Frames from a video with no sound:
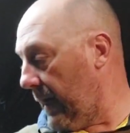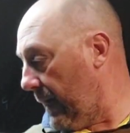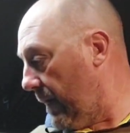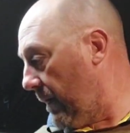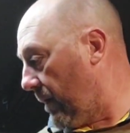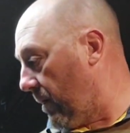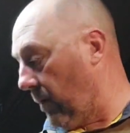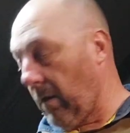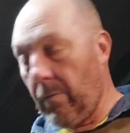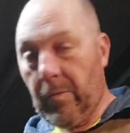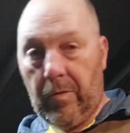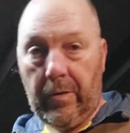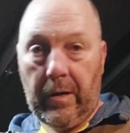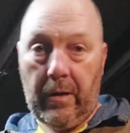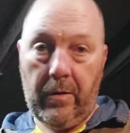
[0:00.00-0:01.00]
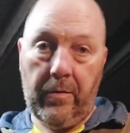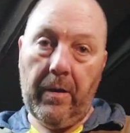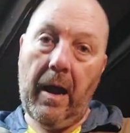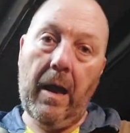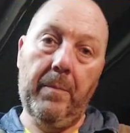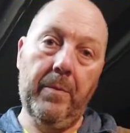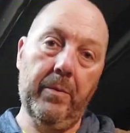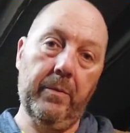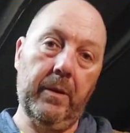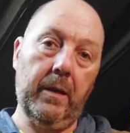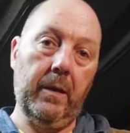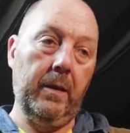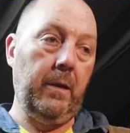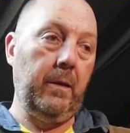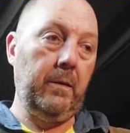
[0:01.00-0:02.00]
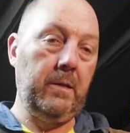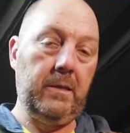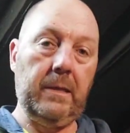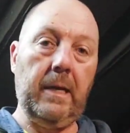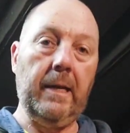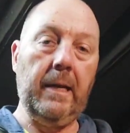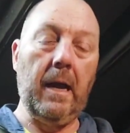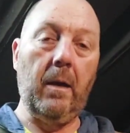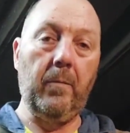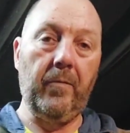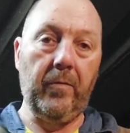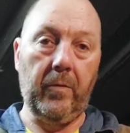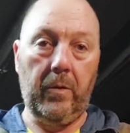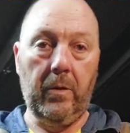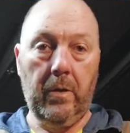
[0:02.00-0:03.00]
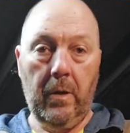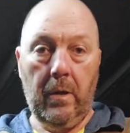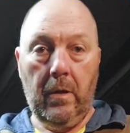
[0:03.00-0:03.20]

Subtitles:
and climbing around crap, and standing up for